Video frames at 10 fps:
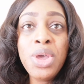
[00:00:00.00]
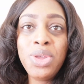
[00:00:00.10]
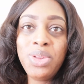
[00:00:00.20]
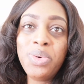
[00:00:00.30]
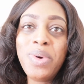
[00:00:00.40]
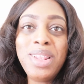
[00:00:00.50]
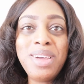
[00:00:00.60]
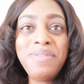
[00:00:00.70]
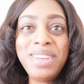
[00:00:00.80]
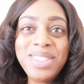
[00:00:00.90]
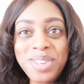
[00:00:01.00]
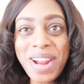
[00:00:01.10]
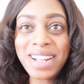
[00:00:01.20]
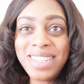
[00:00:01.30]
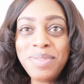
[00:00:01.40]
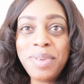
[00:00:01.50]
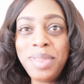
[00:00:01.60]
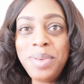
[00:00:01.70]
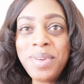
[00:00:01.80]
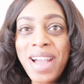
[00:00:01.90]
You know, I love interacting
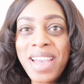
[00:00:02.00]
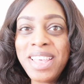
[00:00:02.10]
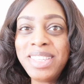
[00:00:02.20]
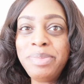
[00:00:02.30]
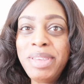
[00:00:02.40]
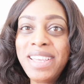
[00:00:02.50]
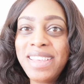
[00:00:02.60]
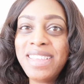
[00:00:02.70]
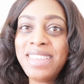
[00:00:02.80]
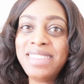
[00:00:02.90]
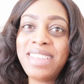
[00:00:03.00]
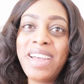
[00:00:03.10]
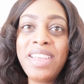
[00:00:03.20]
with you guys, because